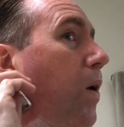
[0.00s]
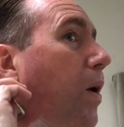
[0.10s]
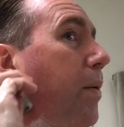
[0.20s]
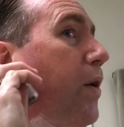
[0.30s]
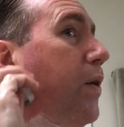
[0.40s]

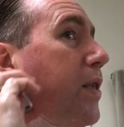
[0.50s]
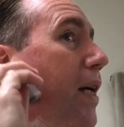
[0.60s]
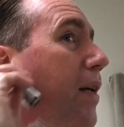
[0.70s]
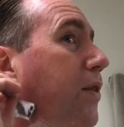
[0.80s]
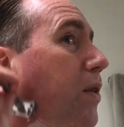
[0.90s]
I mean, you can
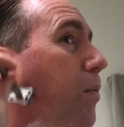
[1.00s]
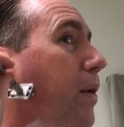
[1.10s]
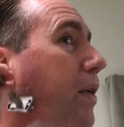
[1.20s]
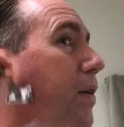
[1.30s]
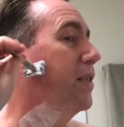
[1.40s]
tell
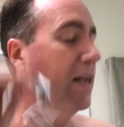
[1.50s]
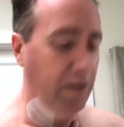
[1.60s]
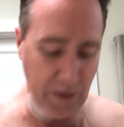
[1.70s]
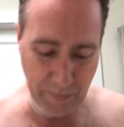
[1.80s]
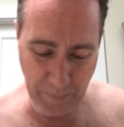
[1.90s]
someone,
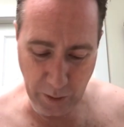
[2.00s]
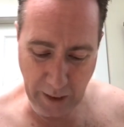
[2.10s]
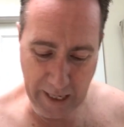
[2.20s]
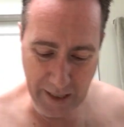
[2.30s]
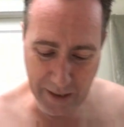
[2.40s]
tell your, your
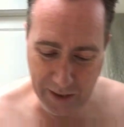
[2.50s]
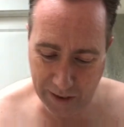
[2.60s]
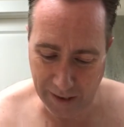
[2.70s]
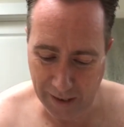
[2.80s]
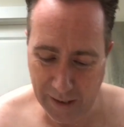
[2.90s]

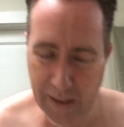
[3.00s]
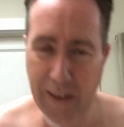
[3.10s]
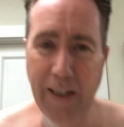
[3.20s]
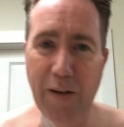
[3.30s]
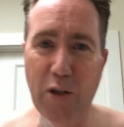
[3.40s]
kids,
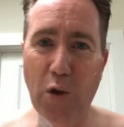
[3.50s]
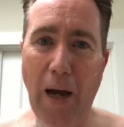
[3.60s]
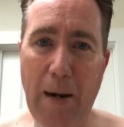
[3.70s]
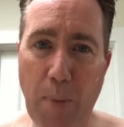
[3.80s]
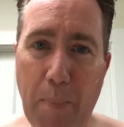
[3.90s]
you know, you
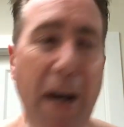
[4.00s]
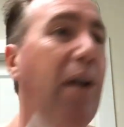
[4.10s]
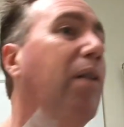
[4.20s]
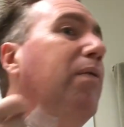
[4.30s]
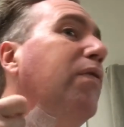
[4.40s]
try to
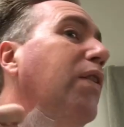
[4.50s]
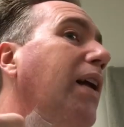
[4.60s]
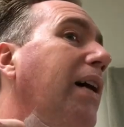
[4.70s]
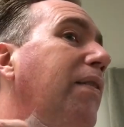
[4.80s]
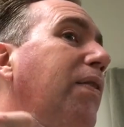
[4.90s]
prepare them for
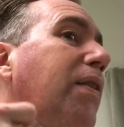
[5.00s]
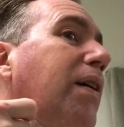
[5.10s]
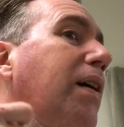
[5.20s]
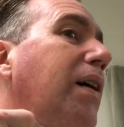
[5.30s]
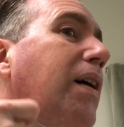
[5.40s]
life,